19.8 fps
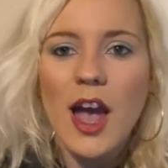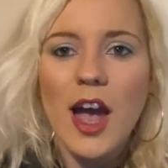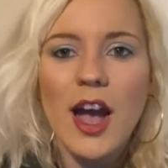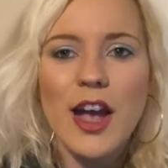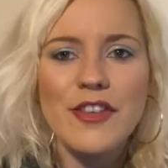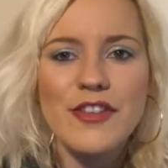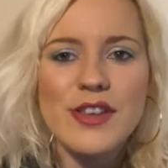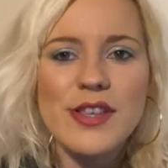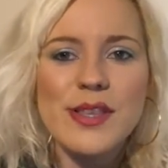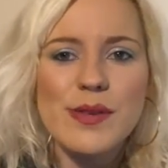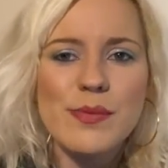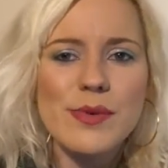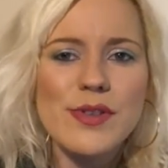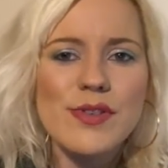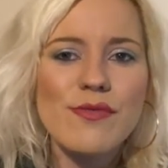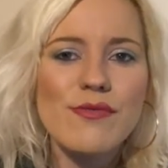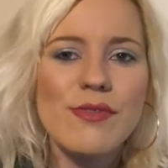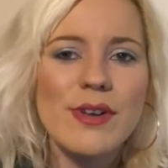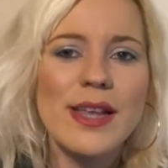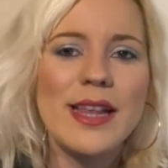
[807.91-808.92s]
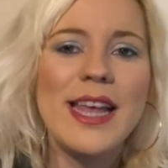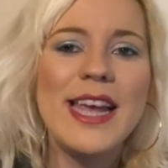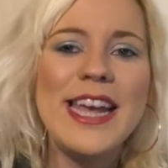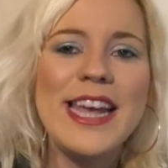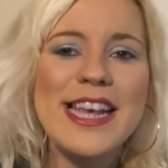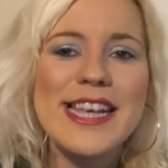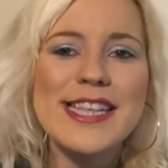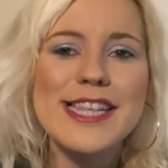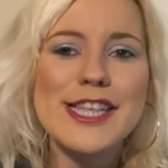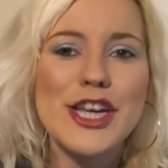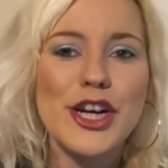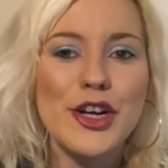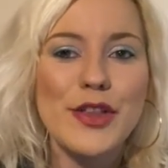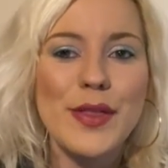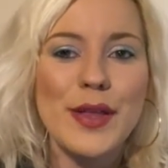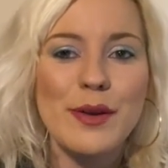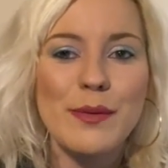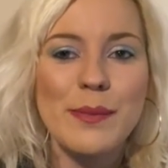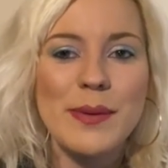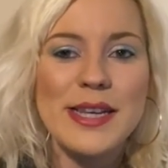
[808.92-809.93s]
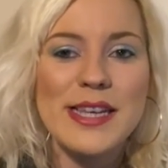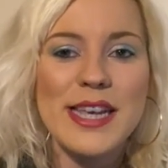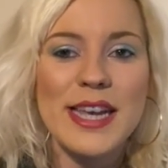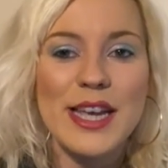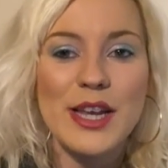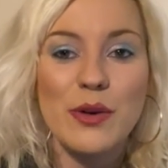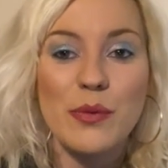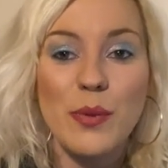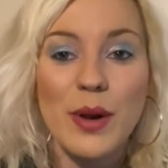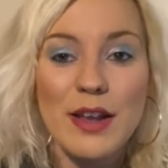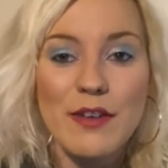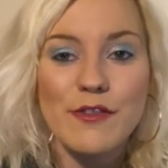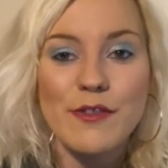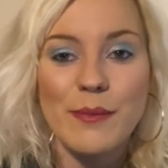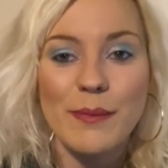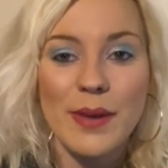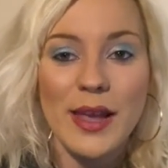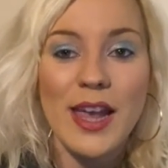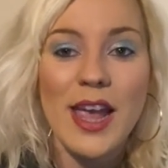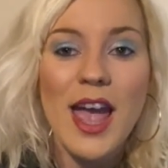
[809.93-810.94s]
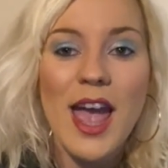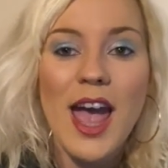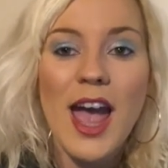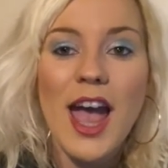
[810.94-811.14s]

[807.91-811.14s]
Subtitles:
I just was really scared that it would be taken away from me.